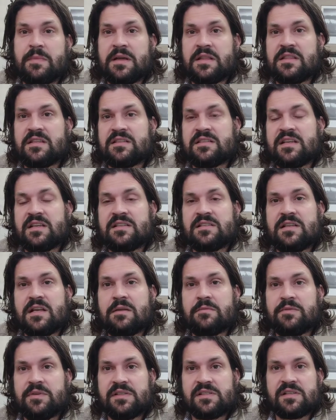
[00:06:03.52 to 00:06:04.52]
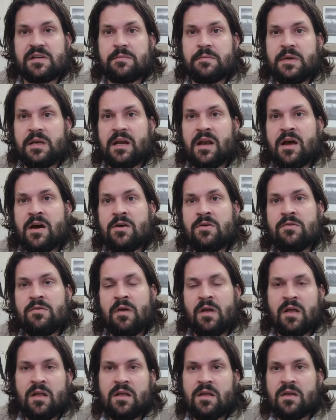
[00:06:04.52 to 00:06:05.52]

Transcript: about this essay, please let me know.